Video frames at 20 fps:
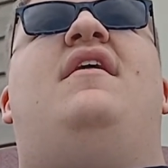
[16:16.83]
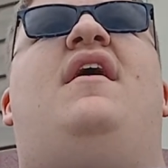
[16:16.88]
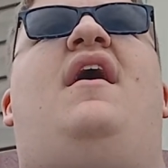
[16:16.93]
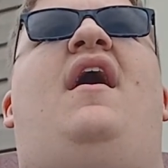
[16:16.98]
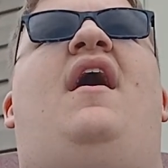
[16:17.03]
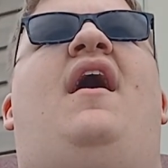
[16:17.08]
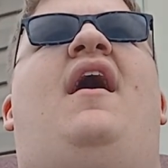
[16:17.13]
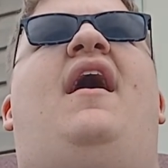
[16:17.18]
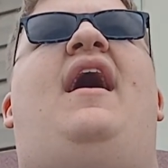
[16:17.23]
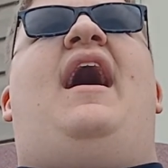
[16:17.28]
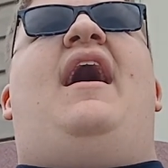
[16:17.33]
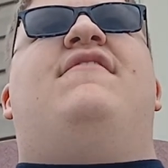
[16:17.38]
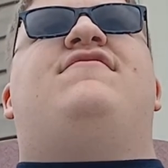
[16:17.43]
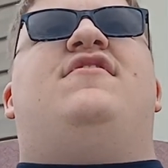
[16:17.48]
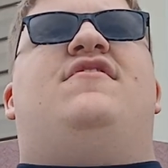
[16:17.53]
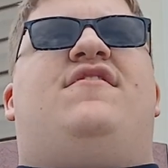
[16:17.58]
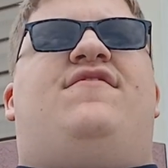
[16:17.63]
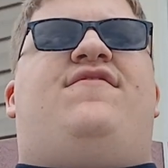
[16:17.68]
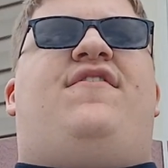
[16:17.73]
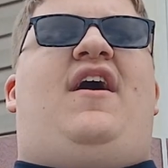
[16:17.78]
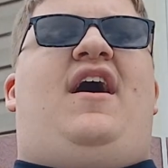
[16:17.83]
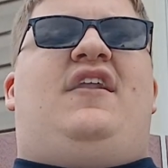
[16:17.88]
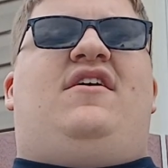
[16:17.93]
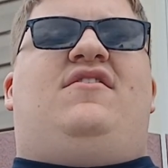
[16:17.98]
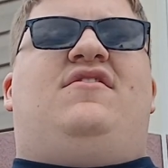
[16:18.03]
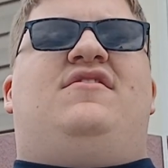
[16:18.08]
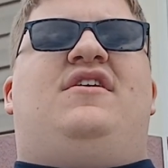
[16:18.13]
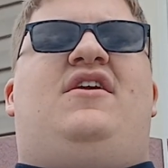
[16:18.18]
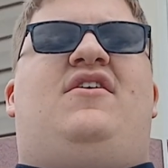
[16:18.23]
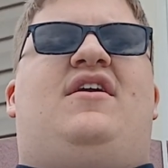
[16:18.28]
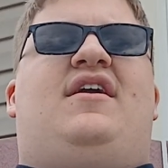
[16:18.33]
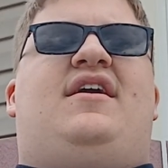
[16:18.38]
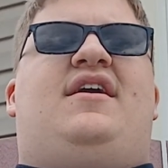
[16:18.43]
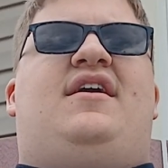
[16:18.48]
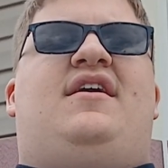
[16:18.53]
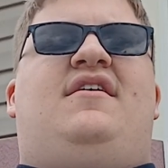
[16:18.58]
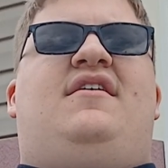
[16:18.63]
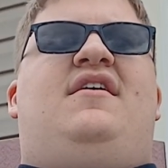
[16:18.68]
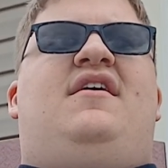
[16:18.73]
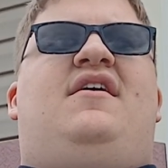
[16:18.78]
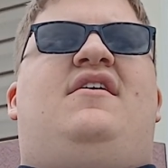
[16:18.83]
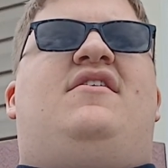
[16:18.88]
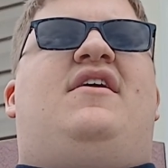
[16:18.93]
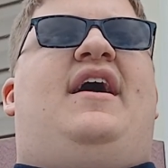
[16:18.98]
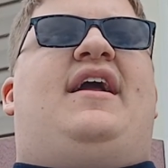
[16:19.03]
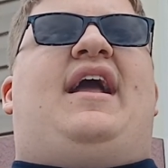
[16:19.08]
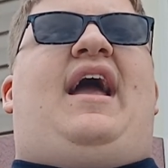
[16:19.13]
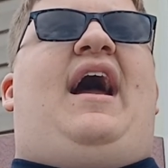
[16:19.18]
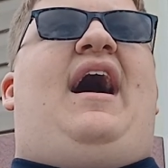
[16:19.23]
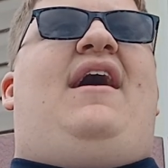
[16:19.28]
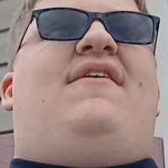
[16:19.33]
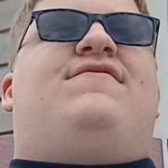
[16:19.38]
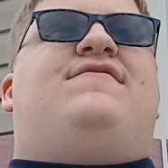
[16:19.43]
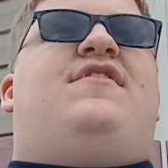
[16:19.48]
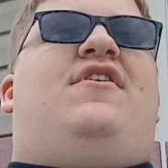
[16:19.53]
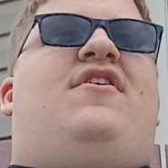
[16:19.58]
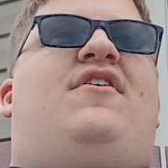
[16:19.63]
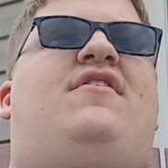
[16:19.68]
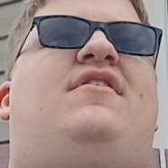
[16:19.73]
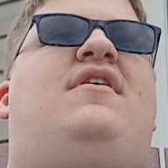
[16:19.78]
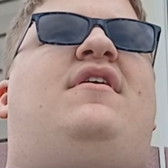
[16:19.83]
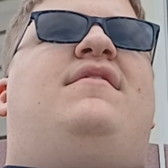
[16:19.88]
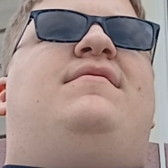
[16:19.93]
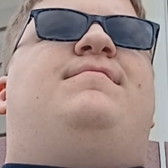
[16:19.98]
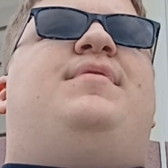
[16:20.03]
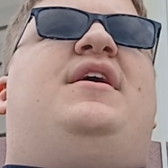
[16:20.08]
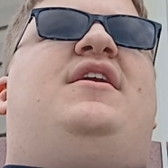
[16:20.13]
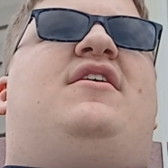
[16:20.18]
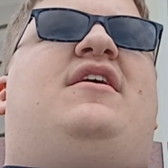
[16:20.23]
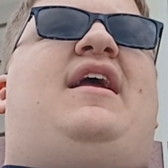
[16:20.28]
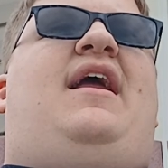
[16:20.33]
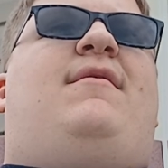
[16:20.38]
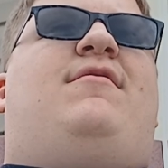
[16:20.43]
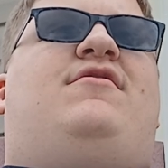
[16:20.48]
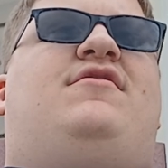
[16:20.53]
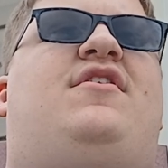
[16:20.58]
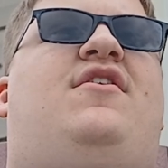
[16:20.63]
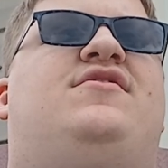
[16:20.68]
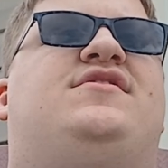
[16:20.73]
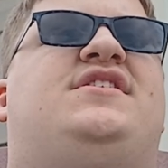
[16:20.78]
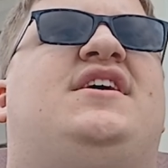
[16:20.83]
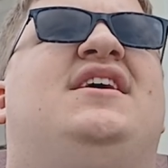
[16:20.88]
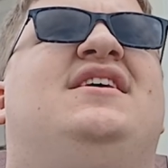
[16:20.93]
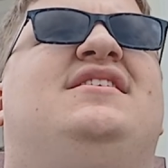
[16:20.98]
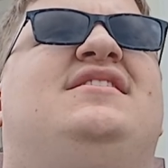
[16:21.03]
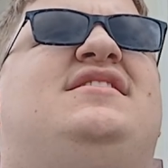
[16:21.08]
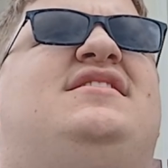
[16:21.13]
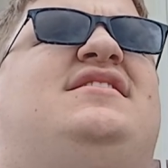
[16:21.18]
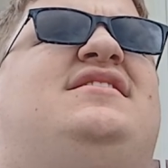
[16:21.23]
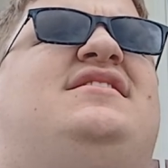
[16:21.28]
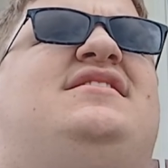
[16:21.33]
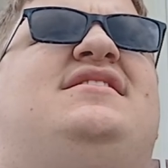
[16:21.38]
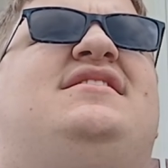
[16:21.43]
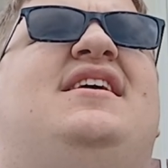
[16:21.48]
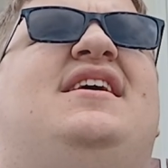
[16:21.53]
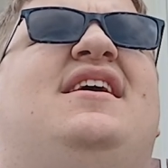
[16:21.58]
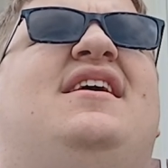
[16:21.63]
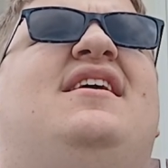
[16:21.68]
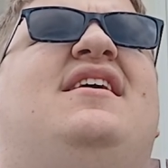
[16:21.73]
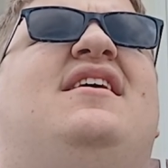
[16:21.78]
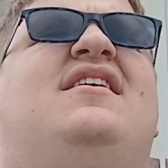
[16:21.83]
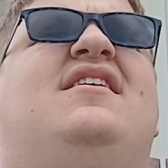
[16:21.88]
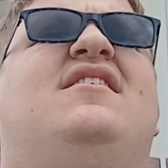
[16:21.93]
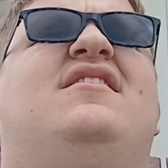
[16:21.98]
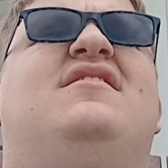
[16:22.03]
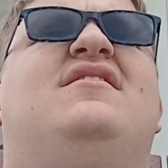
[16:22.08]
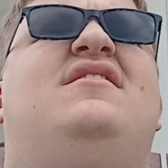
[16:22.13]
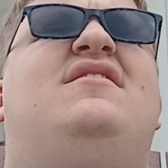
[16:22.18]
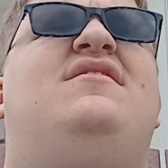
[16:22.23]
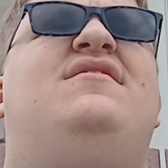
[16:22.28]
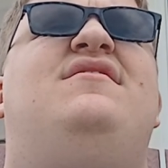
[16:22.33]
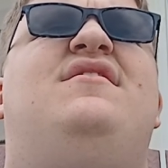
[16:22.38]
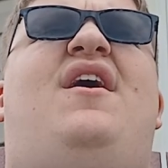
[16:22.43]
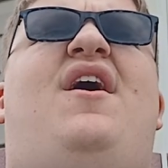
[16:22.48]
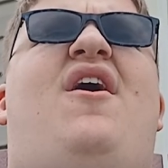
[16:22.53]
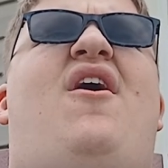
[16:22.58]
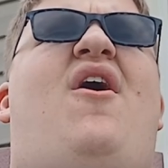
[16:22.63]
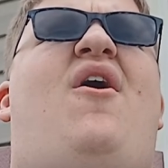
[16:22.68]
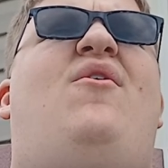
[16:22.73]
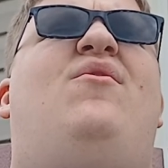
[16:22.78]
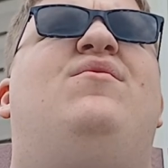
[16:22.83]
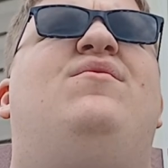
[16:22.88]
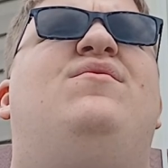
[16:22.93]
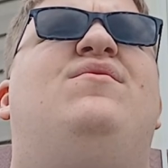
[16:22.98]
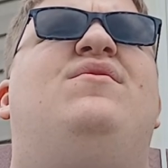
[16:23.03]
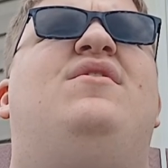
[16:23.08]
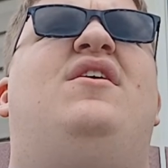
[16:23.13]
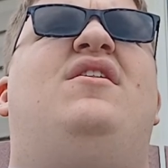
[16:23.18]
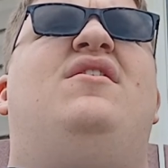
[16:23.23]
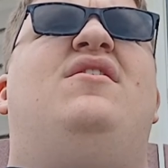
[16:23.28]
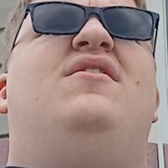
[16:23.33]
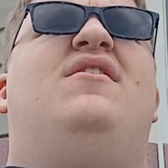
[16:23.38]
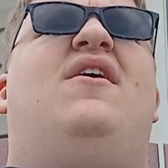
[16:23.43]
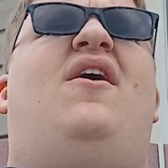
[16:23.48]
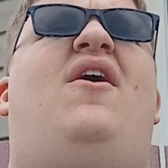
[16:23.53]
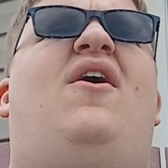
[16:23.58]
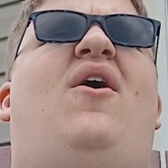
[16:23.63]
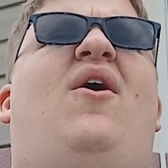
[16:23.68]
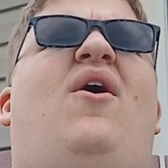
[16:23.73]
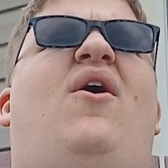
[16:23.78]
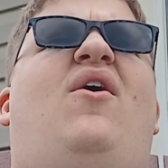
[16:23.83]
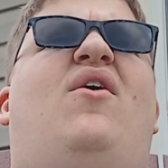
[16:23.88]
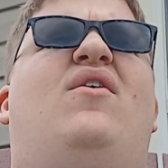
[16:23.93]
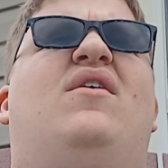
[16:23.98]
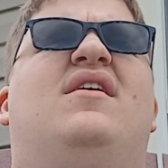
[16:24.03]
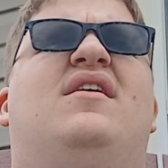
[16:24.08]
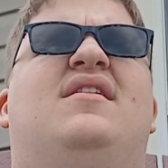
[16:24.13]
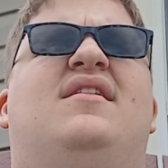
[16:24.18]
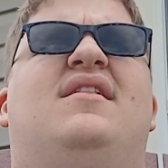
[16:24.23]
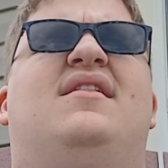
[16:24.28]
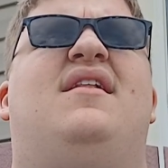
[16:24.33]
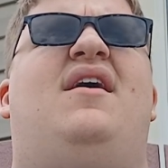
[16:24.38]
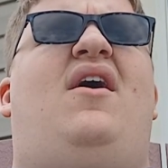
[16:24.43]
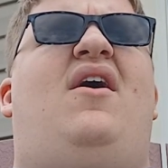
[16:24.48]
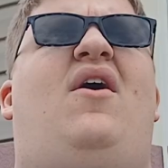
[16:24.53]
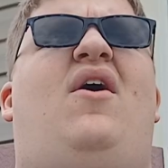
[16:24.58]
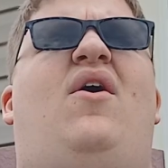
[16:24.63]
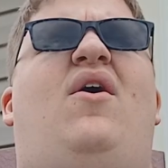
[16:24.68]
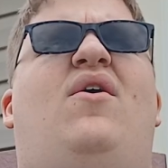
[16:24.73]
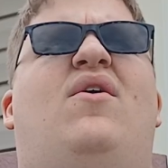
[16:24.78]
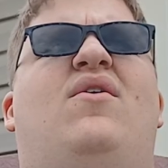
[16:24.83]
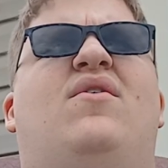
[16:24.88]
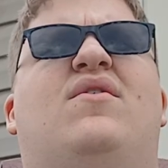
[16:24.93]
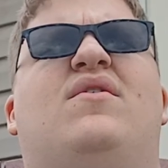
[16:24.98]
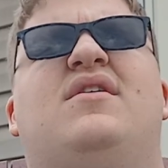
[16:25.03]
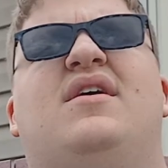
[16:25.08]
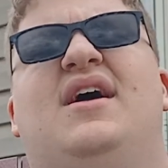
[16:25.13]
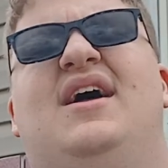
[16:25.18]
after the final lyric, like after Peter Gabriel goes, "Still alone, hello, hello,